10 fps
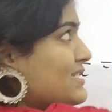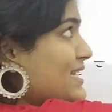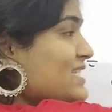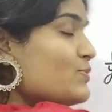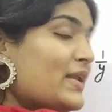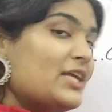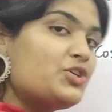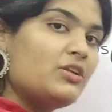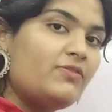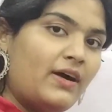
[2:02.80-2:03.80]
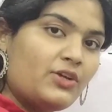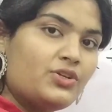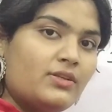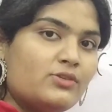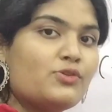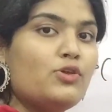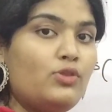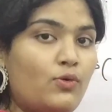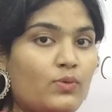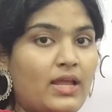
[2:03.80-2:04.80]
is exponential function, so you
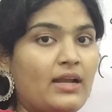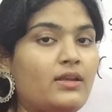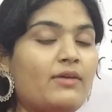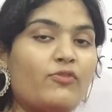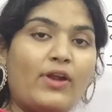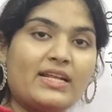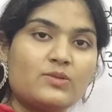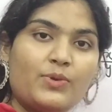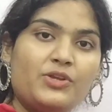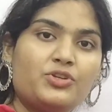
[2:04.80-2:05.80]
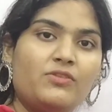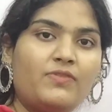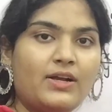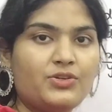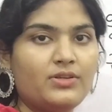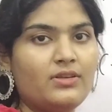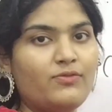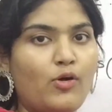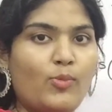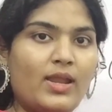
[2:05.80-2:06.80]
know that for exponential function the
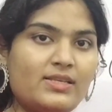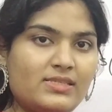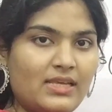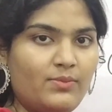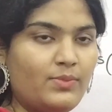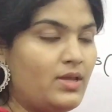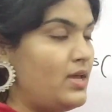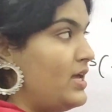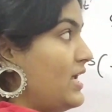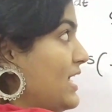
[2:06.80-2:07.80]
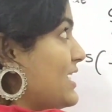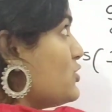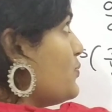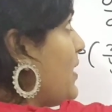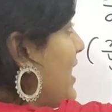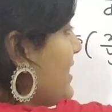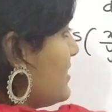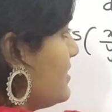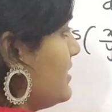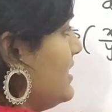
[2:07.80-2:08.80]
formula is same. E raised to power
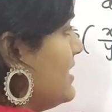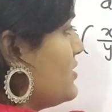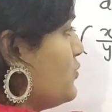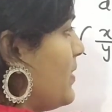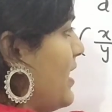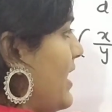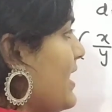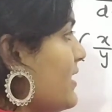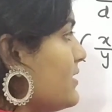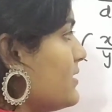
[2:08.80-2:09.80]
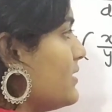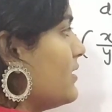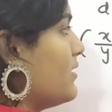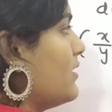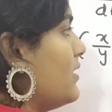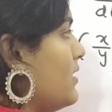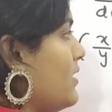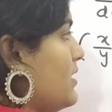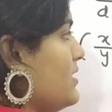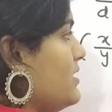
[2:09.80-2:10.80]
x is e raised to power x.
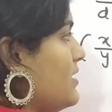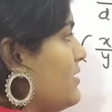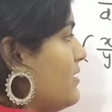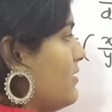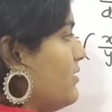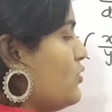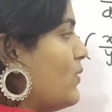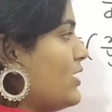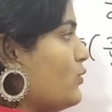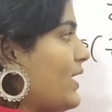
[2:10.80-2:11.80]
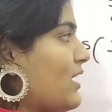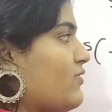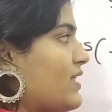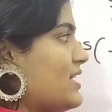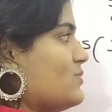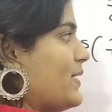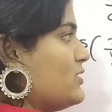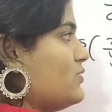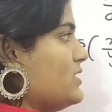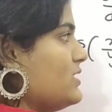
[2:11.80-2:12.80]
Here you are doing it with respect
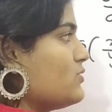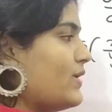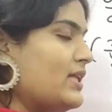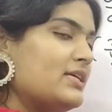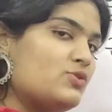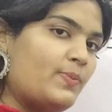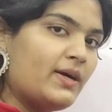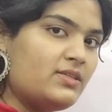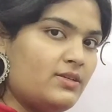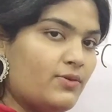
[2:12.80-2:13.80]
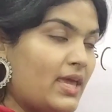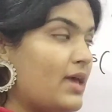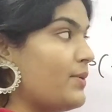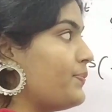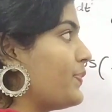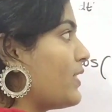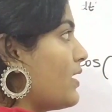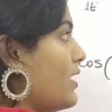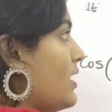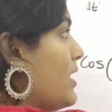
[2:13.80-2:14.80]
to t, so e raised to power t. Okay.
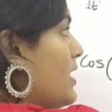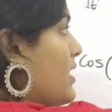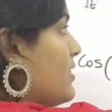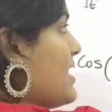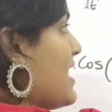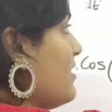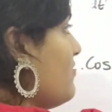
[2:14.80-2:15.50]
Then